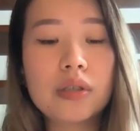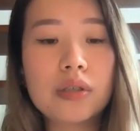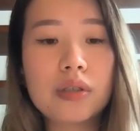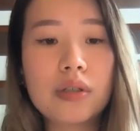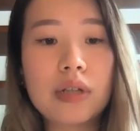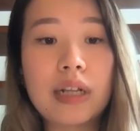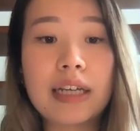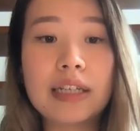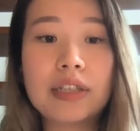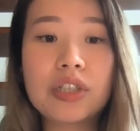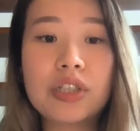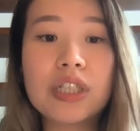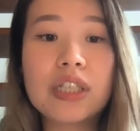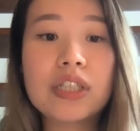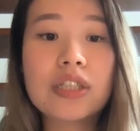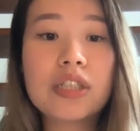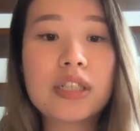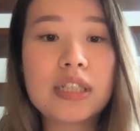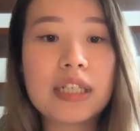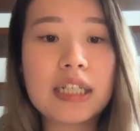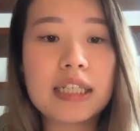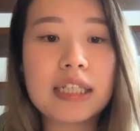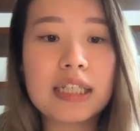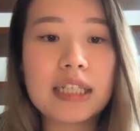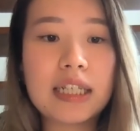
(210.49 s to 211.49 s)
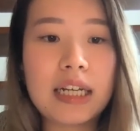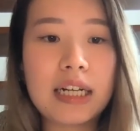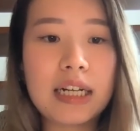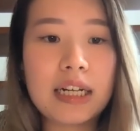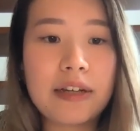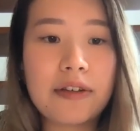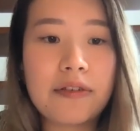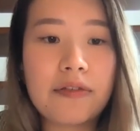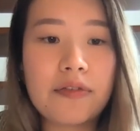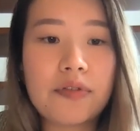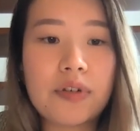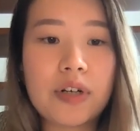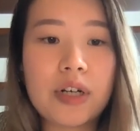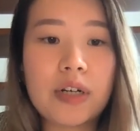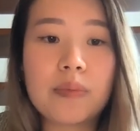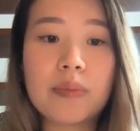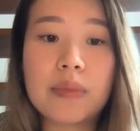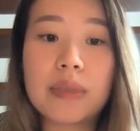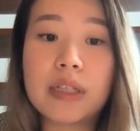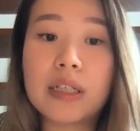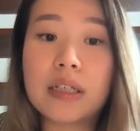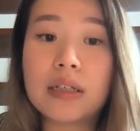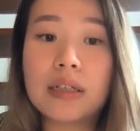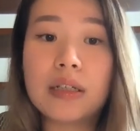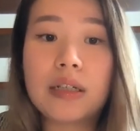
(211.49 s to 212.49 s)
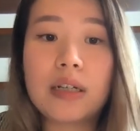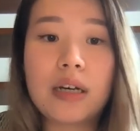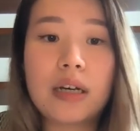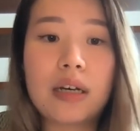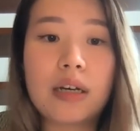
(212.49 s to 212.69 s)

like change the setting from the